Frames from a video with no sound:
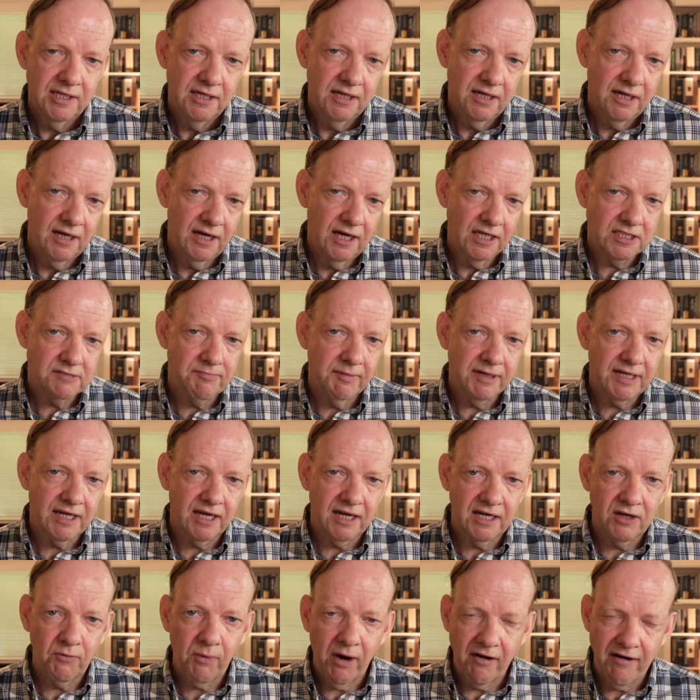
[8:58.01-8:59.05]
to make it
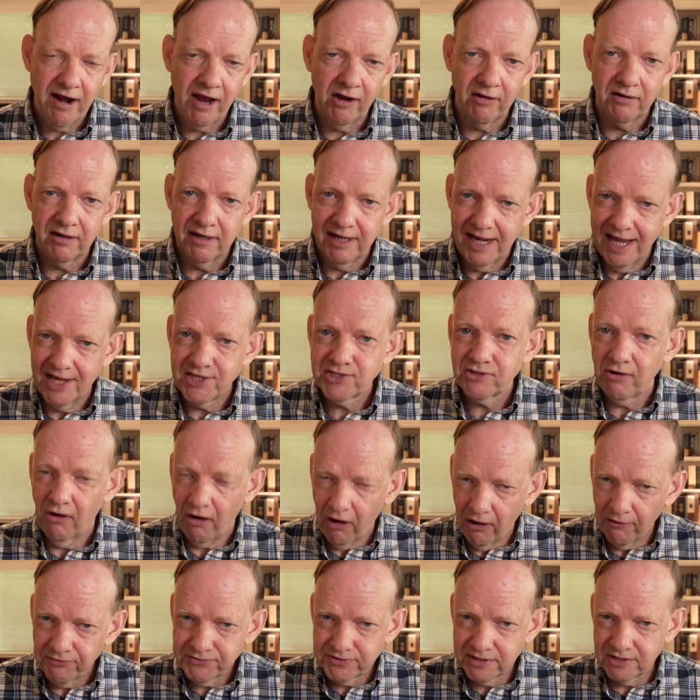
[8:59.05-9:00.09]
kind of wear out less
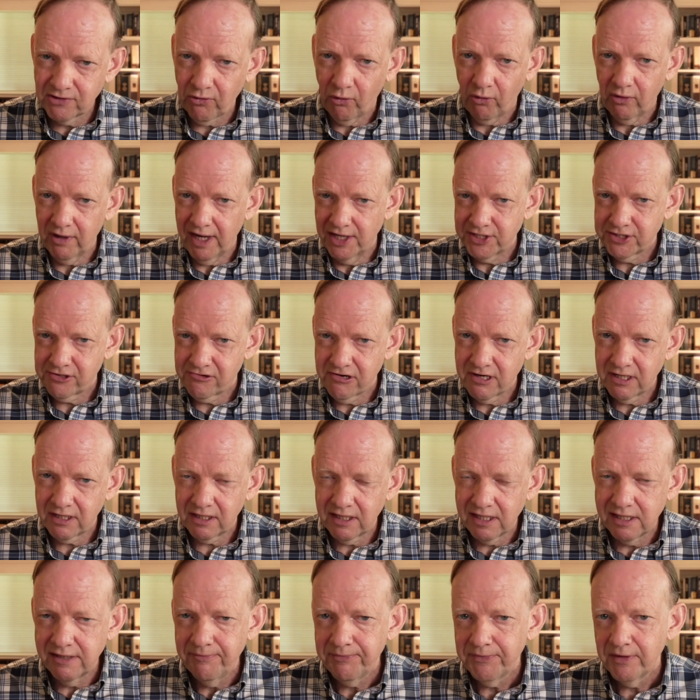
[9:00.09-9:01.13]
often or less
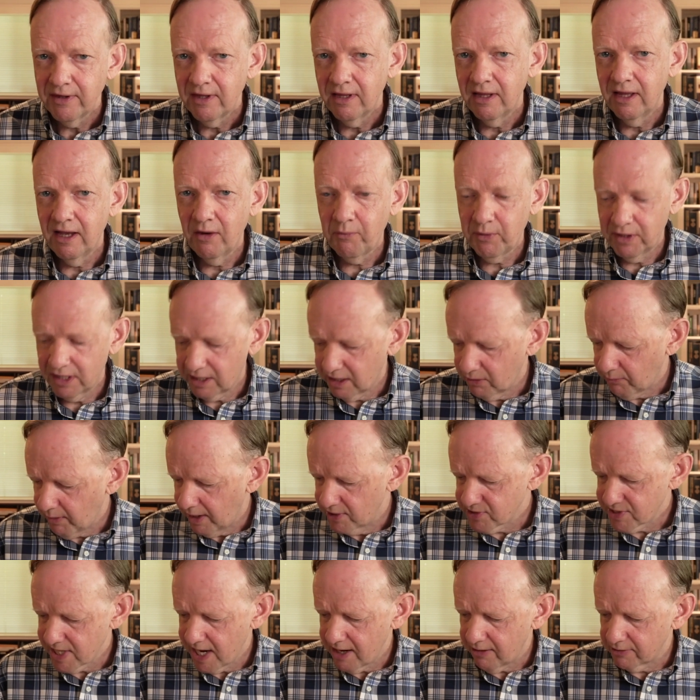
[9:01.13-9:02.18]
critically and when it kind of
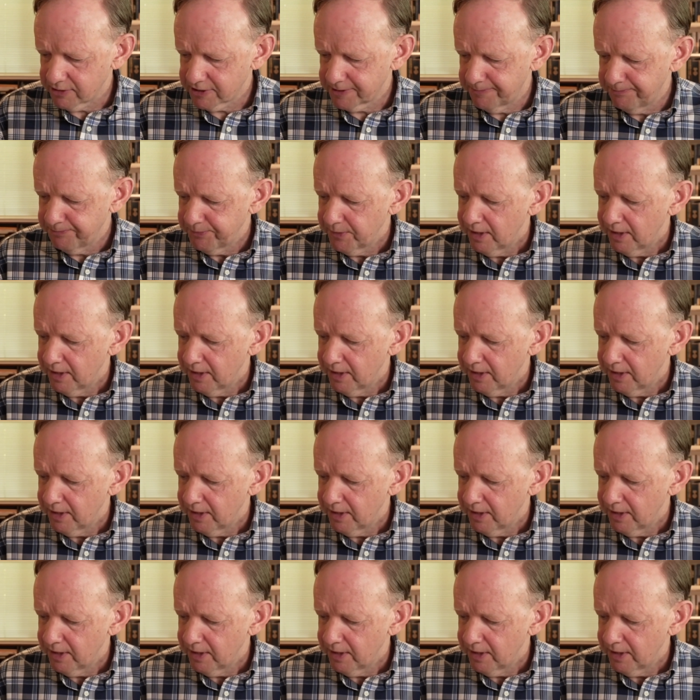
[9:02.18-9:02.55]
wears out.